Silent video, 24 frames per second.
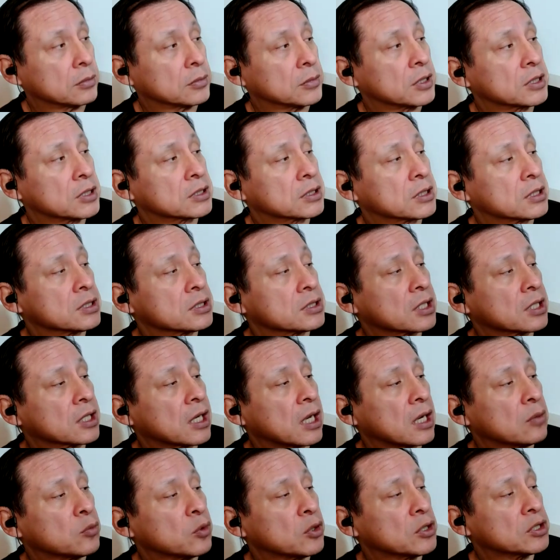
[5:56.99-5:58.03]
This is the
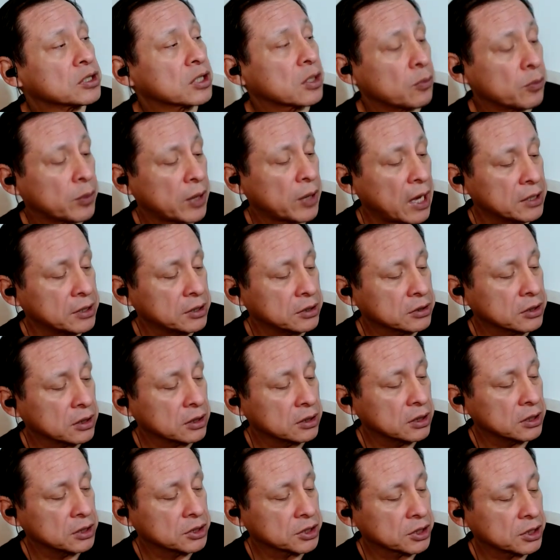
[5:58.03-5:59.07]
Cambridge Companion to
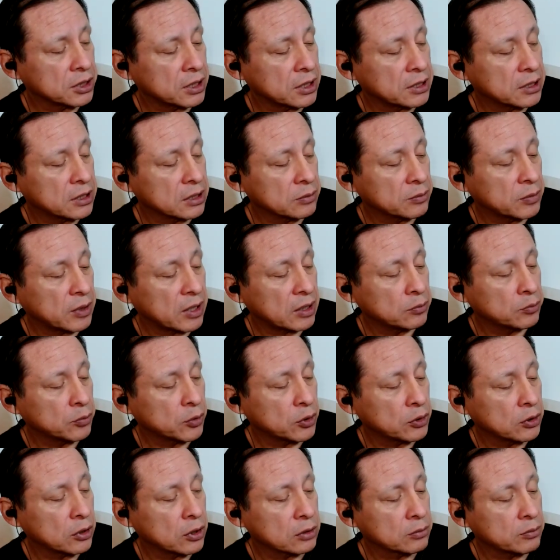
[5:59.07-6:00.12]
Nietzsche, edited by
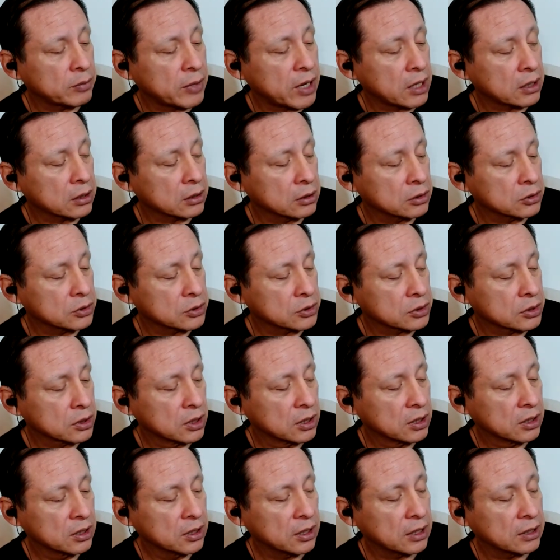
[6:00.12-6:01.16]
Bernard Magnus
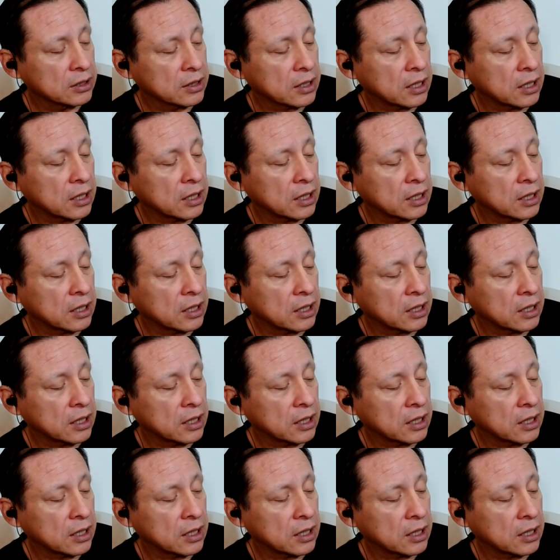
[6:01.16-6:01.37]
and